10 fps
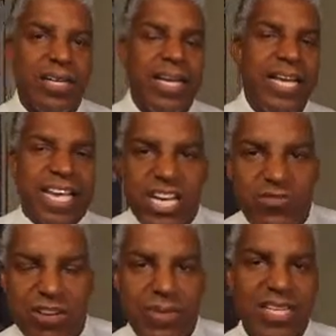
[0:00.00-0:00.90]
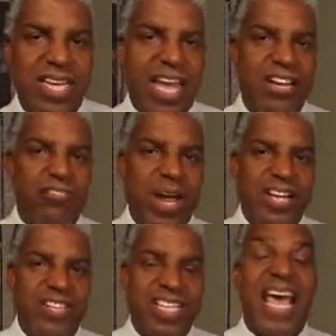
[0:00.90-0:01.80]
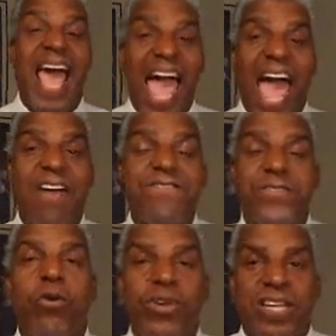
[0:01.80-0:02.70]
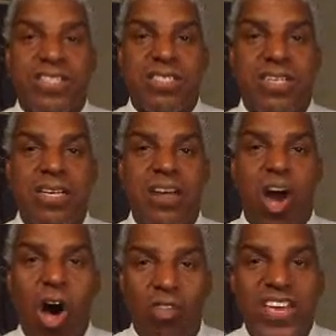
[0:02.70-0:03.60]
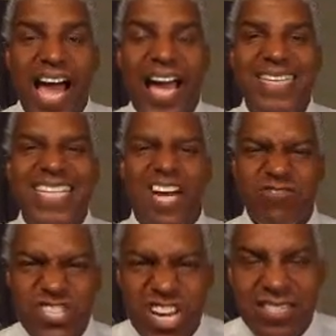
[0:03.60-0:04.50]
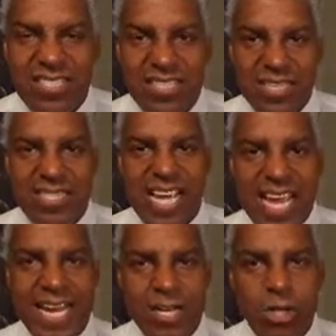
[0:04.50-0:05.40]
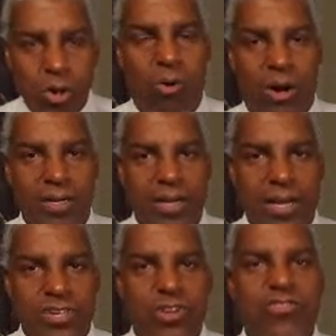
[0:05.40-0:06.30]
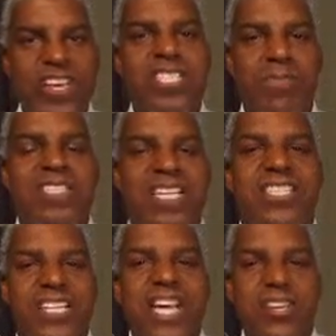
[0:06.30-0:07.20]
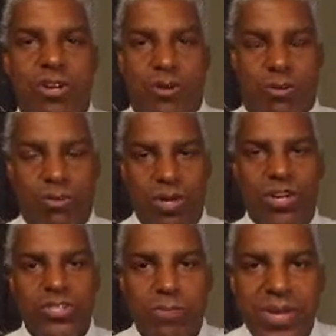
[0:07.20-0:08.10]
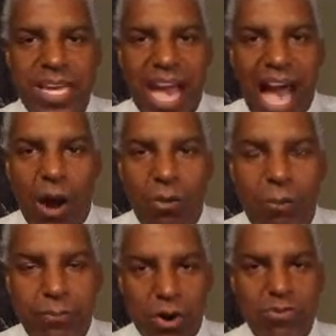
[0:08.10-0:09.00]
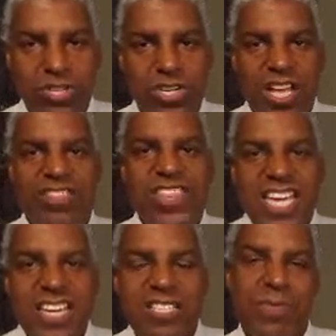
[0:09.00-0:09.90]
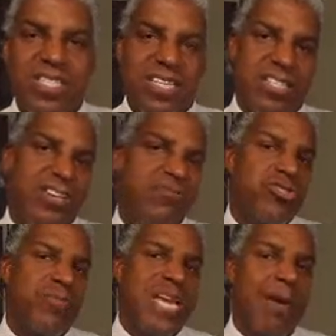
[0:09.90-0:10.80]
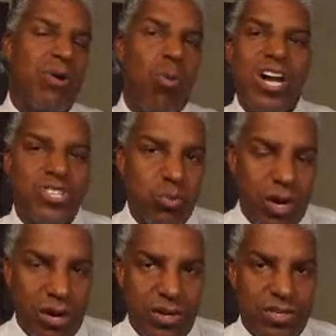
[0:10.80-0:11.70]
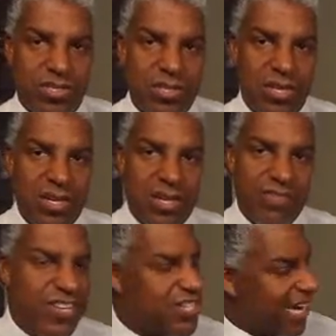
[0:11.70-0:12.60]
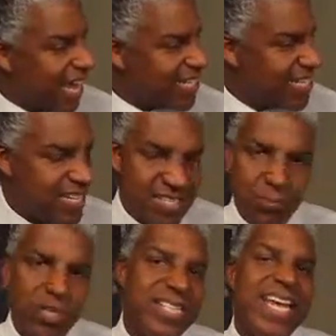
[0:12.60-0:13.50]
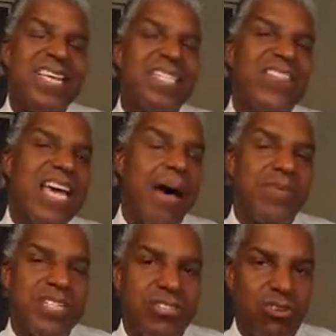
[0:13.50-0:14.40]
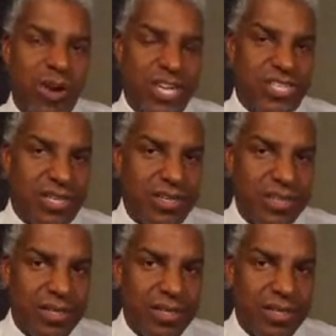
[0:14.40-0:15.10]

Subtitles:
and Kendrec McDade tragedies have focused on the idea of justice in court. So this must continue to be our approach. These must continue to be our watchwords. Vigilantism will take us in the opposite direction.